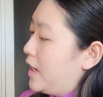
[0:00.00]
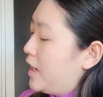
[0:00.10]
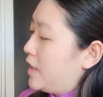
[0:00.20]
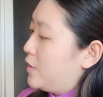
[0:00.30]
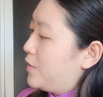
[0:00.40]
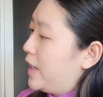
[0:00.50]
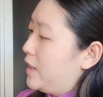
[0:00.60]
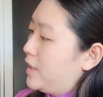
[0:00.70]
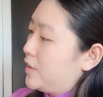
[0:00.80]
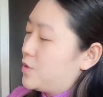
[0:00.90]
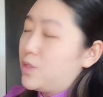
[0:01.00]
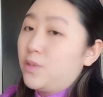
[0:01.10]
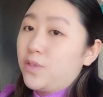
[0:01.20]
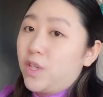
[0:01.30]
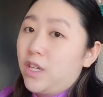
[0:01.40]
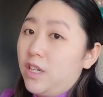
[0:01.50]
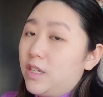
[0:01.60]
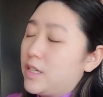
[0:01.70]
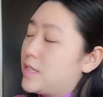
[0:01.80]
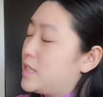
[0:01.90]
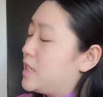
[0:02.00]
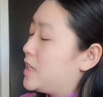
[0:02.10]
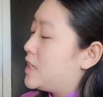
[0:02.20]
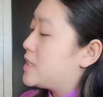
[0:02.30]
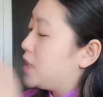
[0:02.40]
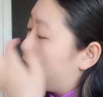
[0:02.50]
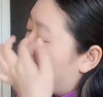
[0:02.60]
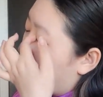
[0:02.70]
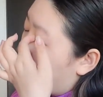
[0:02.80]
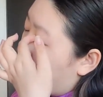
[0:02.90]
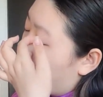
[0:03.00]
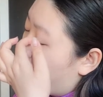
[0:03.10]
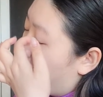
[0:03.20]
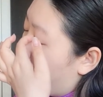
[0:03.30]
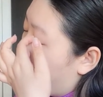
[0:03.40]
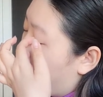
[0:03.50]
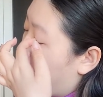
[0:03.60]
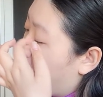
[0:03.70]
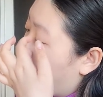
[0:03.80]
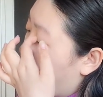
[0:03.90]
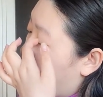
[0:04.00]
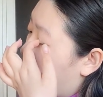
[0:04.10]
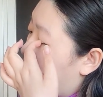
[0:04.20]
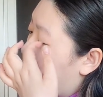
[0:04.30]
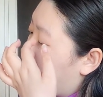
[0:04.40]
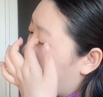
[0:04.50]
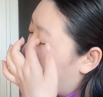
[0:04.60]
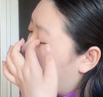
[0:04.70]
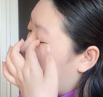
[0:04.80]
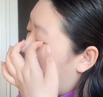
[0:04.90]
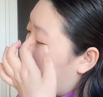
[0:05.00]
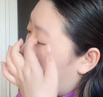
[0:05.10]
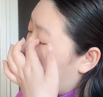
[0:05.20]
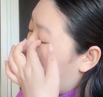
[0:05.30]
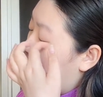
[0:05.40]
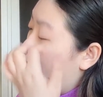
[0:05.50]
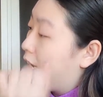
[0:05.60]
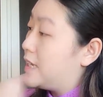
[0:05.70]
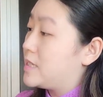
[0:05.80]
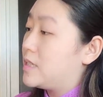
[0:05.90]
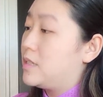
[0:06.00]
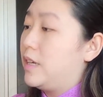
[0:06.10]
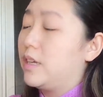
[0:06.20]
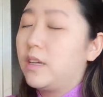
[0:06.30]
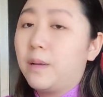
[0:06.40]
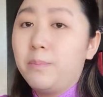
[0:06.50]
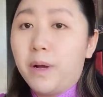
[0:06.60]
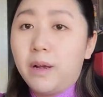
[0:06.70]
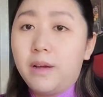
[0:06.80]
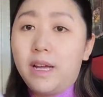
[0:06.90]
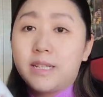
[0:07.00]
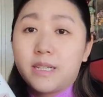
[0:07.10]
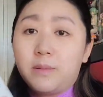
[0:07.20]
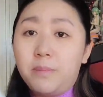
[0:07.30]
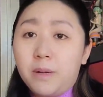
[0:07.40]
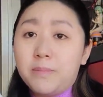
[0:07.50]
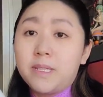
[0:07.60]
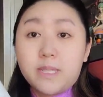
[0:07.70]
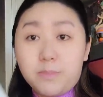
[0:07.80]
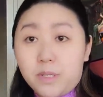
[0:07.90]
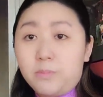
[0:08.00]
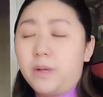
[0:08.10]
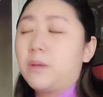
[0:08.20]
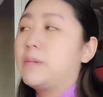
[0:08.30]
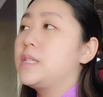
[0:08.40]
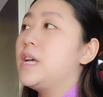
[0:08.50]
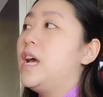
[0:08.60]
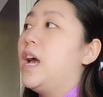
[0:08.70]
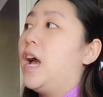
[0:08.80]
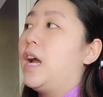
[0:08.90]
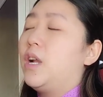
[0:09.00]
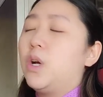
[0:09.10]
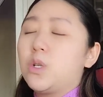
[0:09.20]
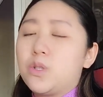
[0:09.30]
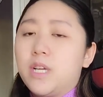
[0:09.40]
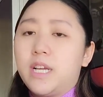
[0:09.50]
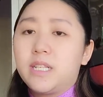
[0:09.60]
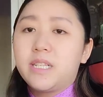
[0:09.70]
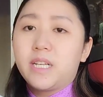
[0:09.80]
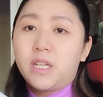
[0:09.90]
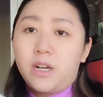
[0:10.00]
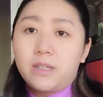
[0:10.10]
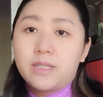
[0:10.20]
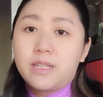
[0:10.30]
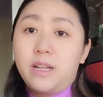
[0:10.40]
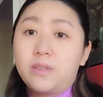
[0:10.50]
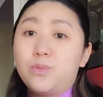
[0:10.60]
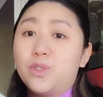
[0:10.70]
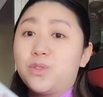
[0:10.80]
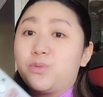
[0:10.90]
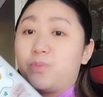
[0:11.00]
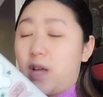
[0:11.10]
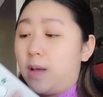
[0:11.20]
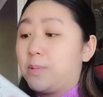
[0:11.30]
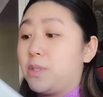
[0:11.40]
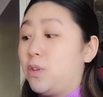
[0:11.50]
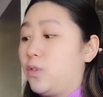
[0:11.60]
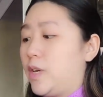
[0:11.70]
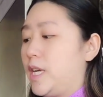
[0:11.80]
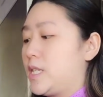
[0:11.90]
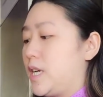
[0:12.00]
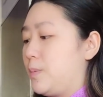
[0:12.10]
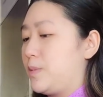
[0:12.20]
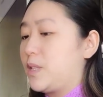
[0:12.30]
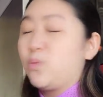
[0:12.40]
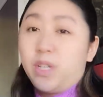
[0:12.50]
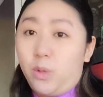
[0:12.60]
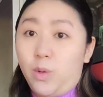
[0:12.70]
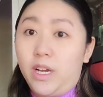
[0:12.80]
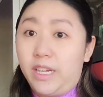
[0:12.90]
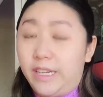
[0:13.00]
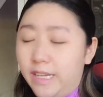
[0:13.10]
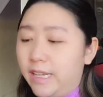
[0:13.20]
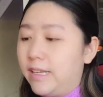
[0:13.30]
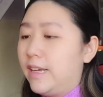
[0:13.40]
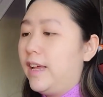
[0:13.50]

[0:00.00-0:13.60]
I love how like there's loads of colors in it. And then another another pearls would be um it has like compart it has a compartment, super compartment, and also has like card slots, which is absolutely great and um, that's really what I need